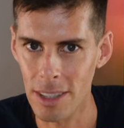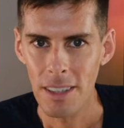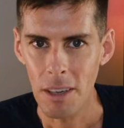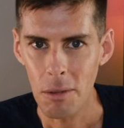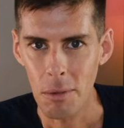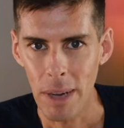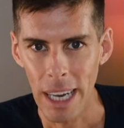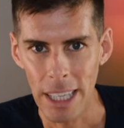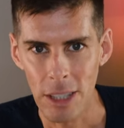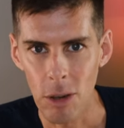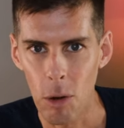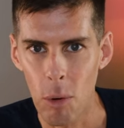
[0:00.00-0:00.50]
So
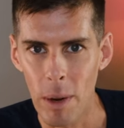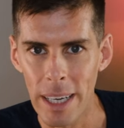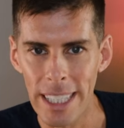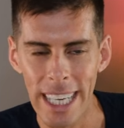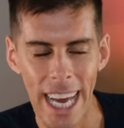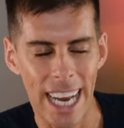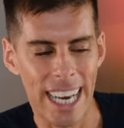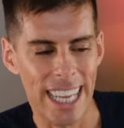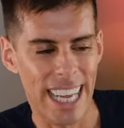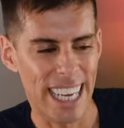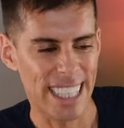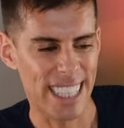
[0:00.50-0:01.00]
as always,
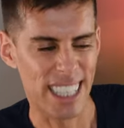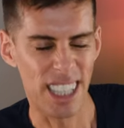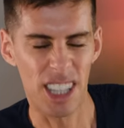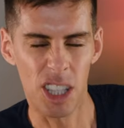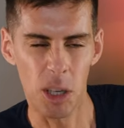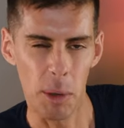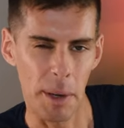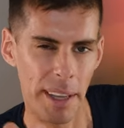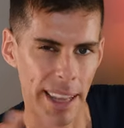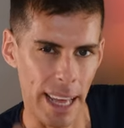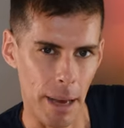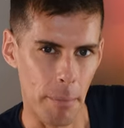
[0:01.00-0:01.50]
Adidas is
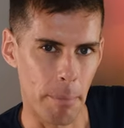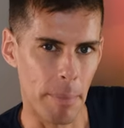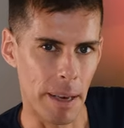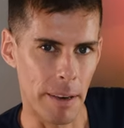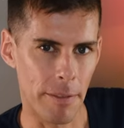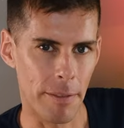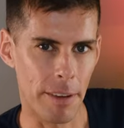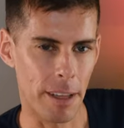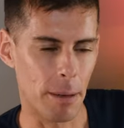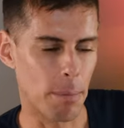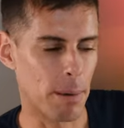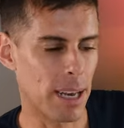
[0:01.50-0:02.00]
doing their bit
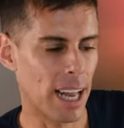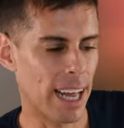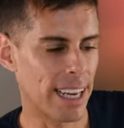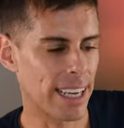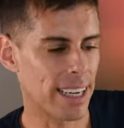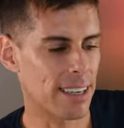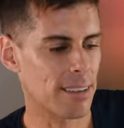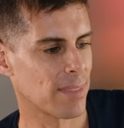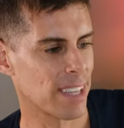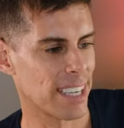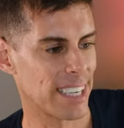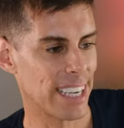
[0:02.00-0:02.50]
for the
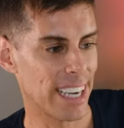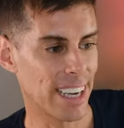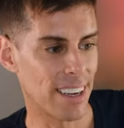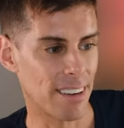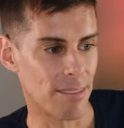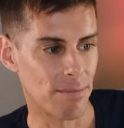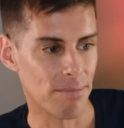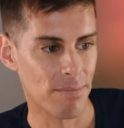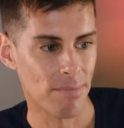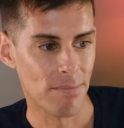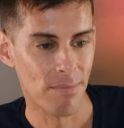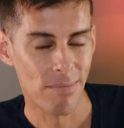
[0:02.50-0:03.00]
planet. And yeah,
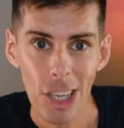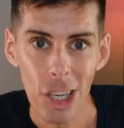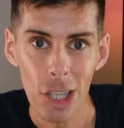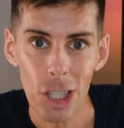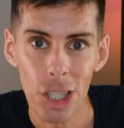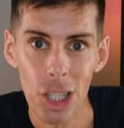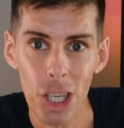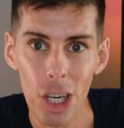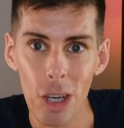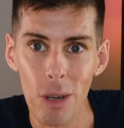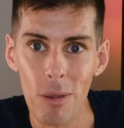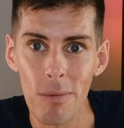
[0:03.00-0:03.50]
good
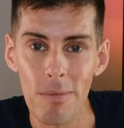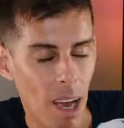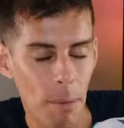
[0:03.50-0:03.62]
shoe.